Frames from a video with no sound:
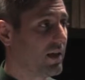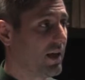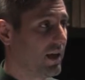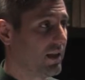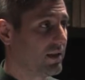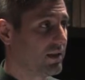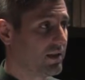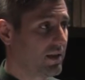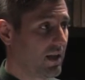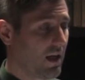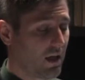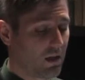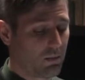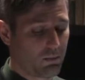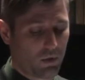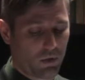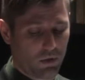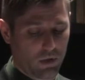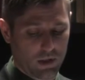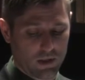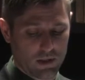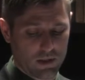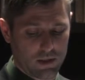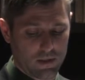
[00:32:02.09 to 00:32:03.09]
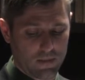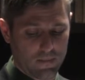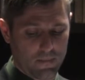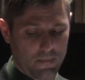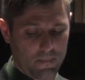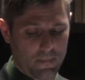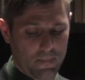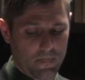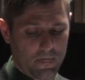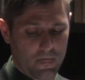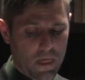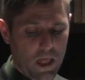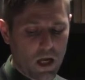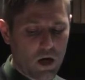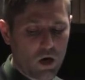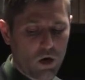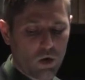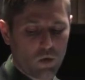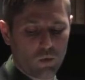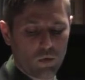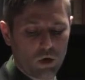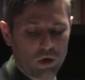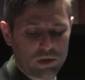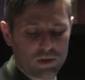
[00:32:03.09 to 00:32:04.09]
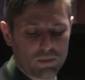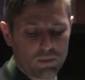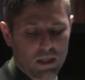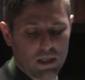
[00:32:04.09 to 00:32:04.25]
gay standpoint. Rose